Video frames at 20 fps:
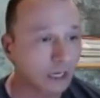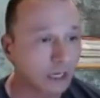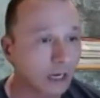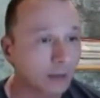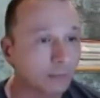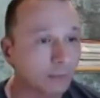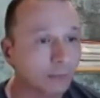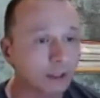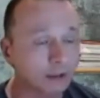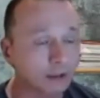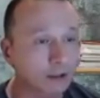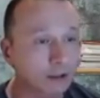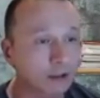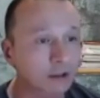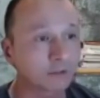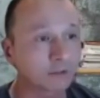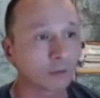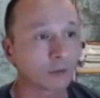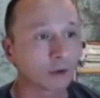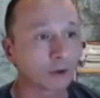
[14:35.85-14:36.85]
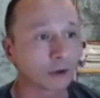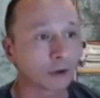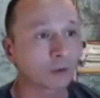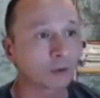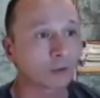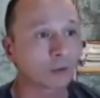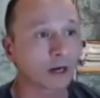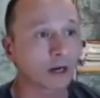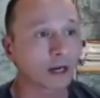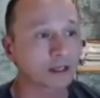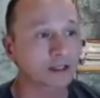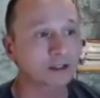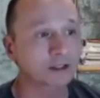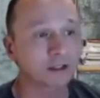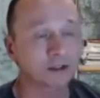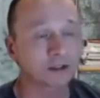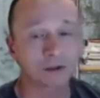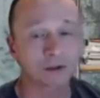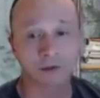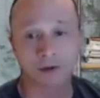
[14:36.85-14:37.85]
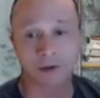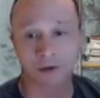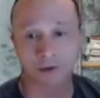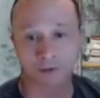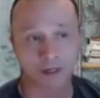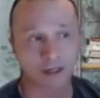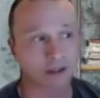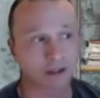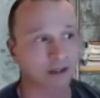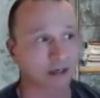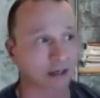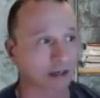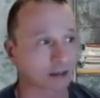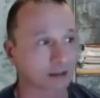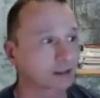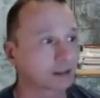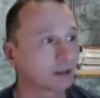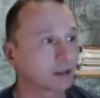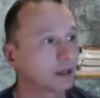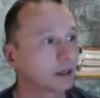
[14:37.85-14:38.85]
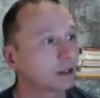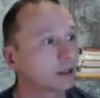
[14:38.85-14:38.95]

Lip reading: and we look for ways to do three things.